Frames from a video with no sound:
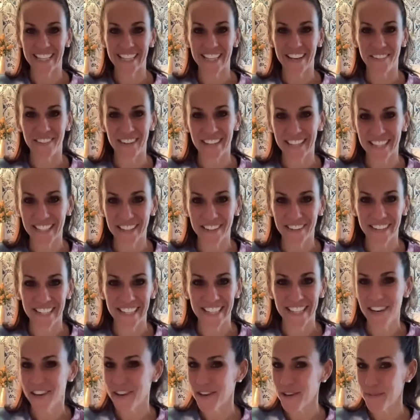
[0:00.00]
Hello, hello,
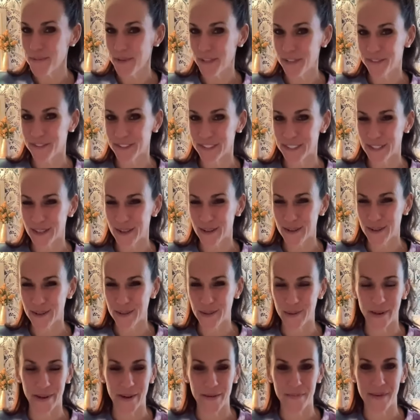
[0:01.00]
hello, you beautiful
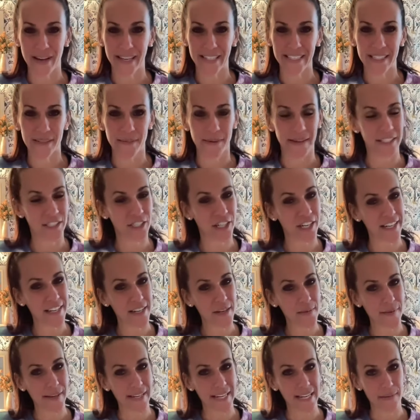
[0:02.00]
souls. Welcome back to my
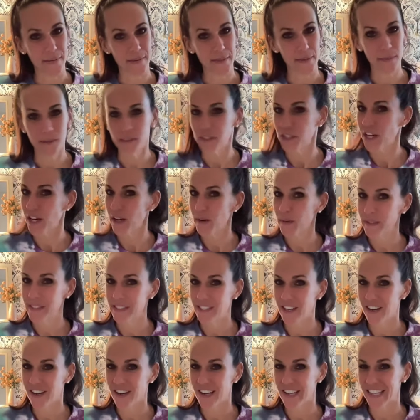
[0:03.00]
channel. My name is Michelle. We
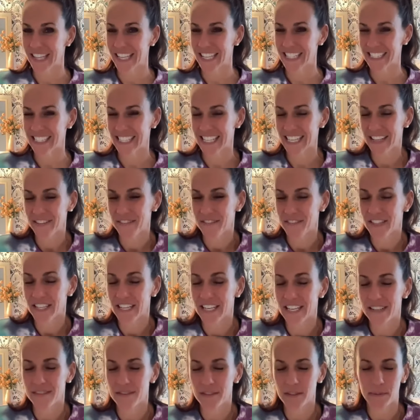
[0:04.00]
talk all things life,
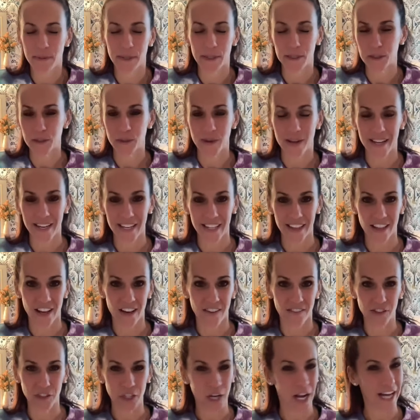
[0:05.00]
love, spirituality, law
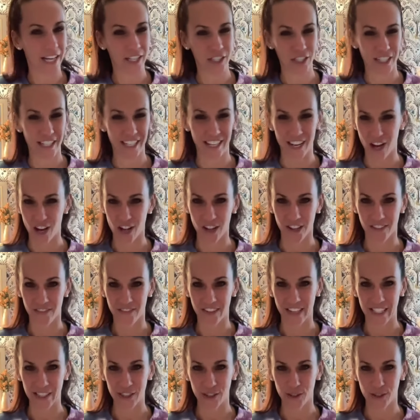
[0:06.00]
of attraction, and all of
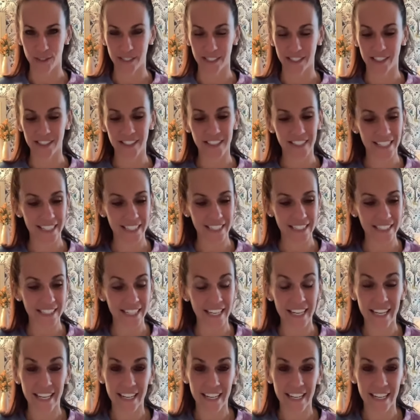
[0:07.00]
that juicy goodness.